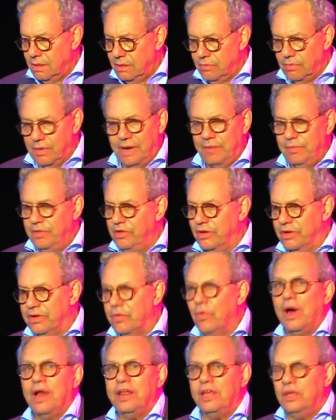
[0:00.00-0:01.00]
What do you mean? You
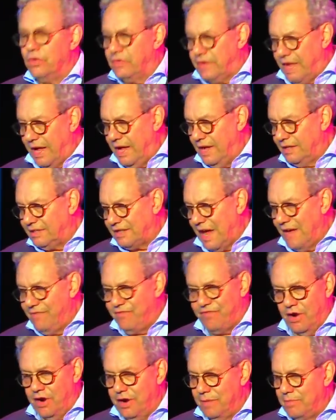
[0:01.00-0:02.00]
can't
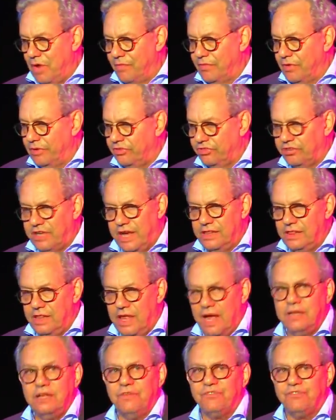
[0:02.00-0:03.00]
divert them over a state
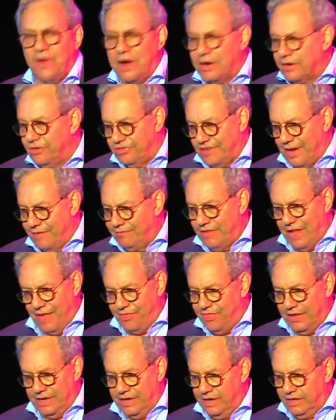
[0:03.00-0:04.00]
line? You fuckers have
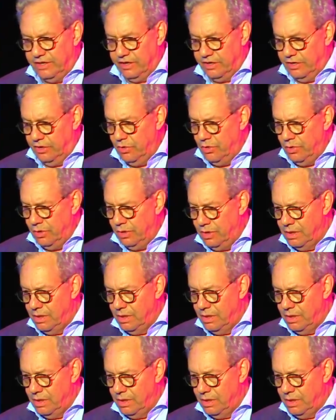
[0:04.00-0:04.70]
nothing to do.